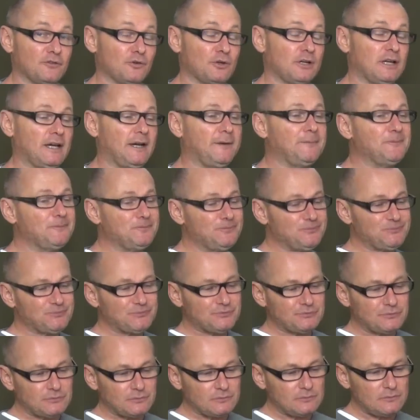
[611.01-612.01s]
Okay,
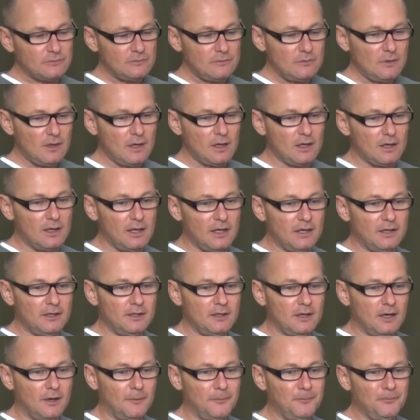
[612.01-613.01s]
and
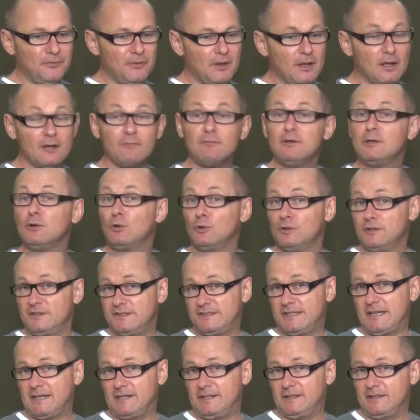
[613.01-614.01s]
with all this
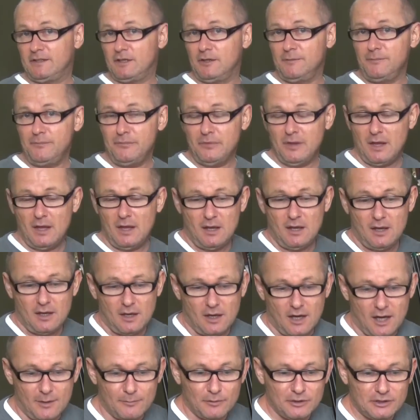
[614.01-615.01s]
said and done,
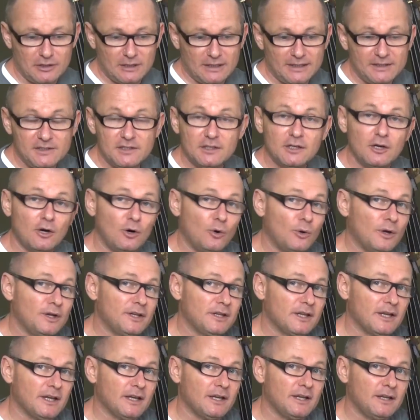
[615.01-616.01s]
I'm gonna let you go,
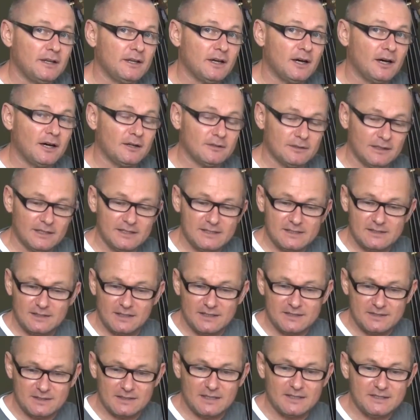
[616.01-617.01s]
and
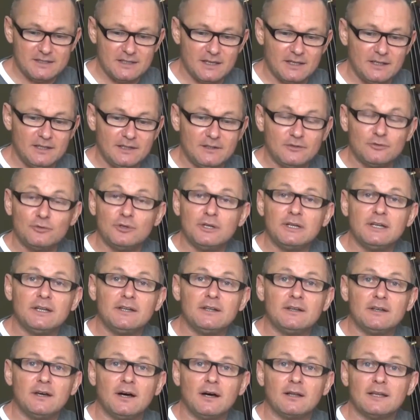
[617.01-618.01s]
let's get into it,
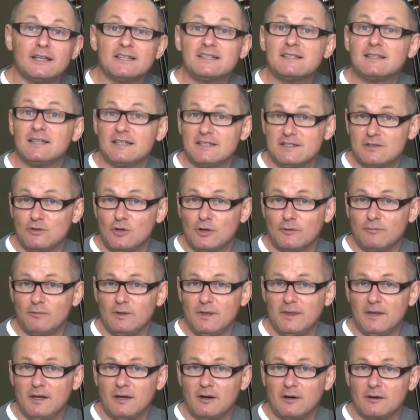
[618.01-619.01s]
and let's start
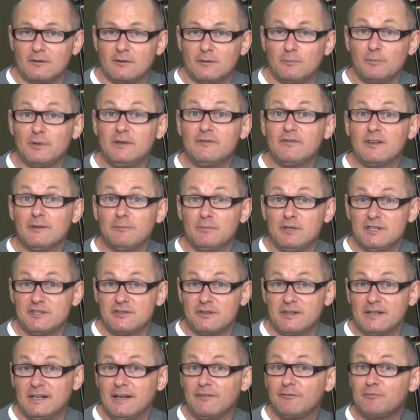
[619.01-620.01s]
with our B flat
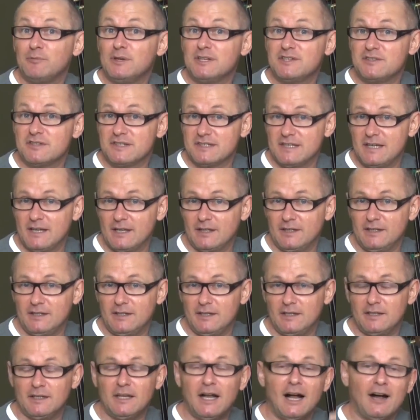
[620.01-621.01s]
major and F major scale
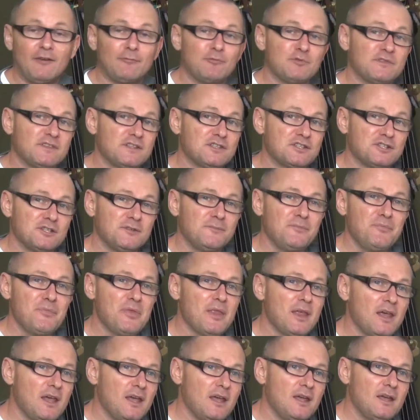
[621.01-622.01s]
in half position.
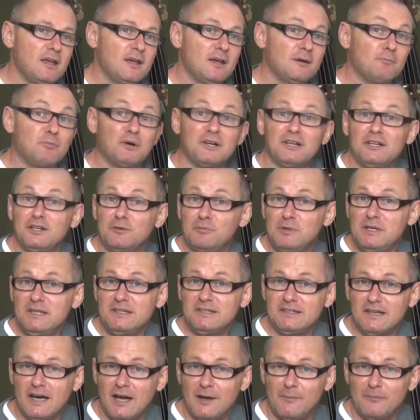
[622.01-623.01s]
But in the
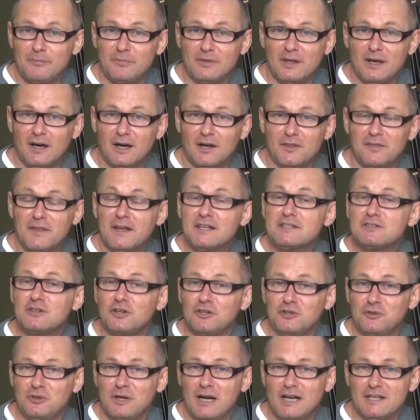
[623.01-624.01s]
meantime, thanks a
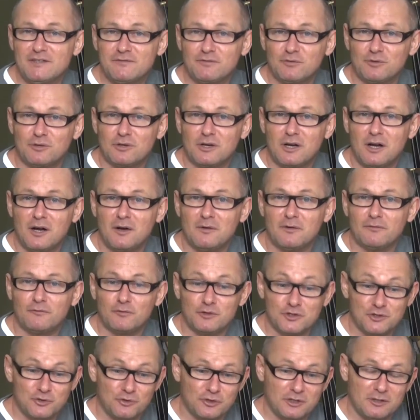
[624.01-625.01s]
lot, you guys, for
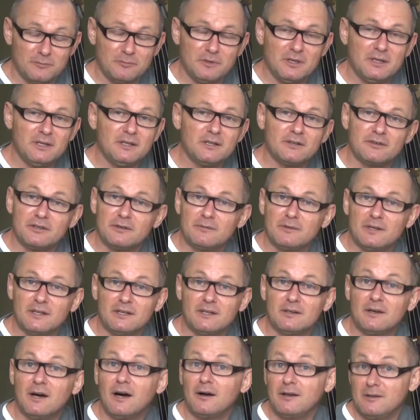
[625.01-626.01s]
joining me here
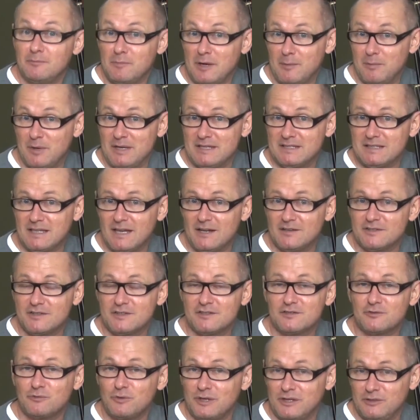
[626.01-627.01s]
in my bass lounge.
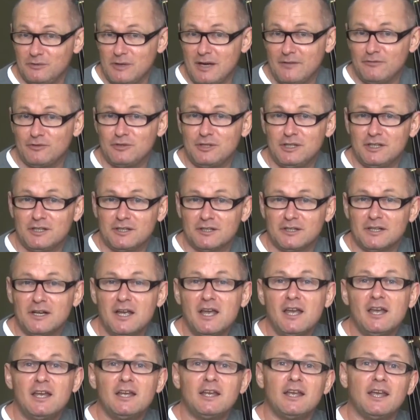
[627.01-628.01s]
It's great to have you here,
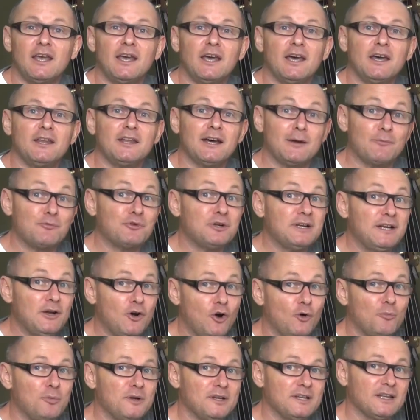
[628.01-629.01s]
and I'm really
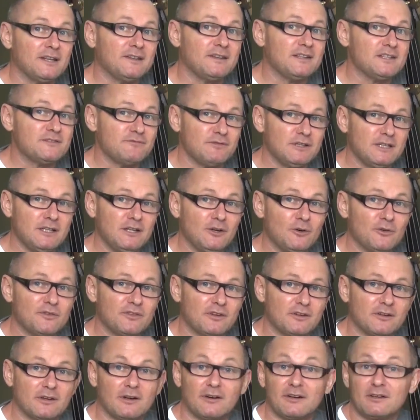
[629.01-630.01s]
hoping that these videos
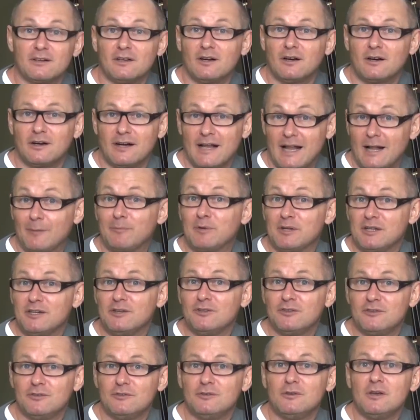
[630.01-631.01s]
are helping you
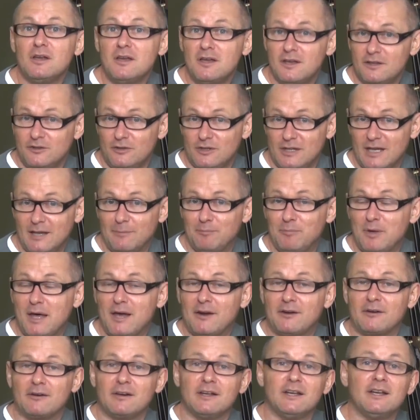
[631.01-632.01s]
to get
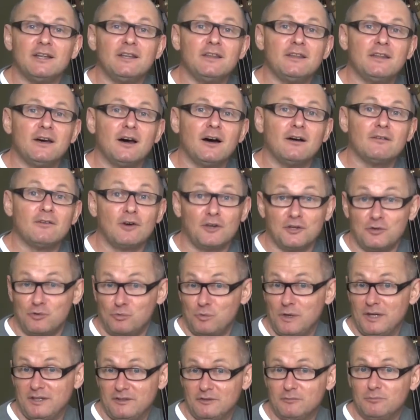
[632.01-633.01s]
better and on your
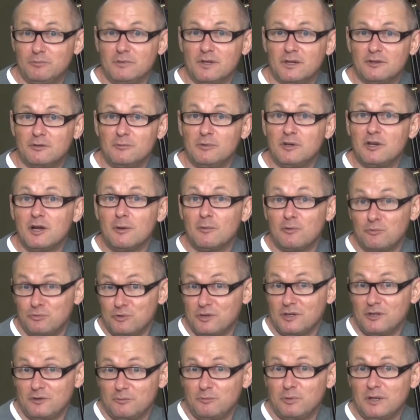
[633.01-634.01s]
way to become a real
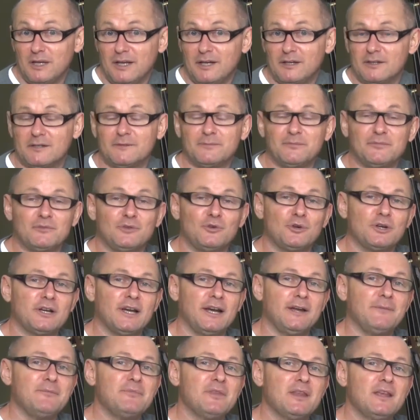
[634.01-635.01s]
good player.
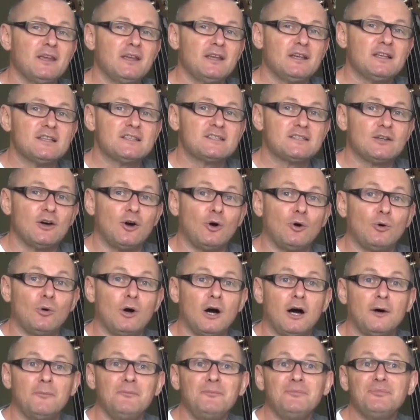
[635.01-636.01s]
Okay,
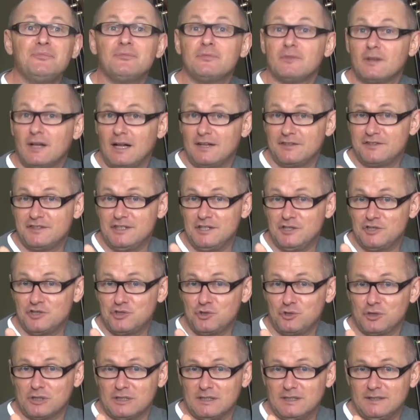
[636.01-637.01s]
so I'll see you
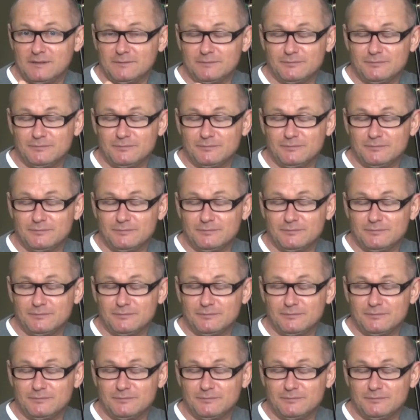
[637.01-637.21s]
shortly.